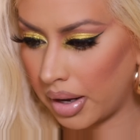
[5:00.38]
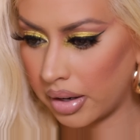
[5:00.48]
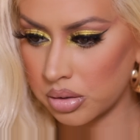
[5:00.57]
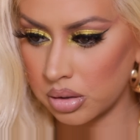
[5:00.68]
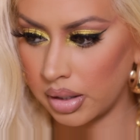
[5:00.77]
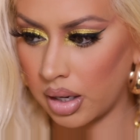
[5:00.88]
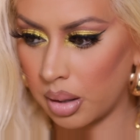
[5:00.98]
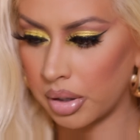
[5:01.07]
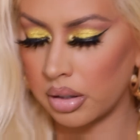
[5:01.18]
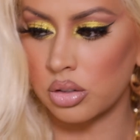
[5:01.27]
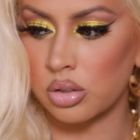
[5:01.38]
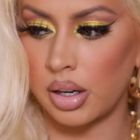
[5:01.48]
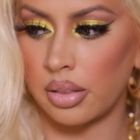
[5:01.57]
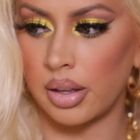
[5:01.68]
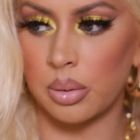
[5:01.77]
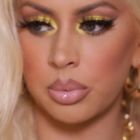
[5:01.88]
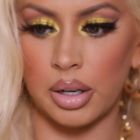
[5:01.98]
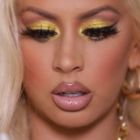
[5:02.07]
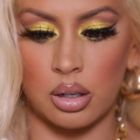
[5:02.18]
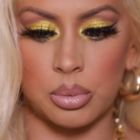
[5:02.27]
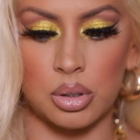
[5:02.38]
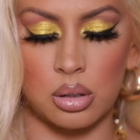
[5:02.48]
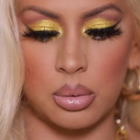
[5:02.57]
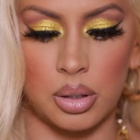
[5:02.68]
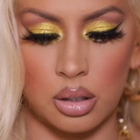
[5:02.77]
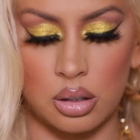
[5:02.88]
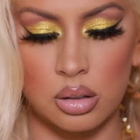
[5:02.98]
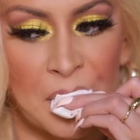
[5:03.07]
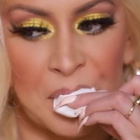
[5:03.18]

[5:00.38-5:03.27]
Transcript: Actually, I'm gonna try that red on real quick.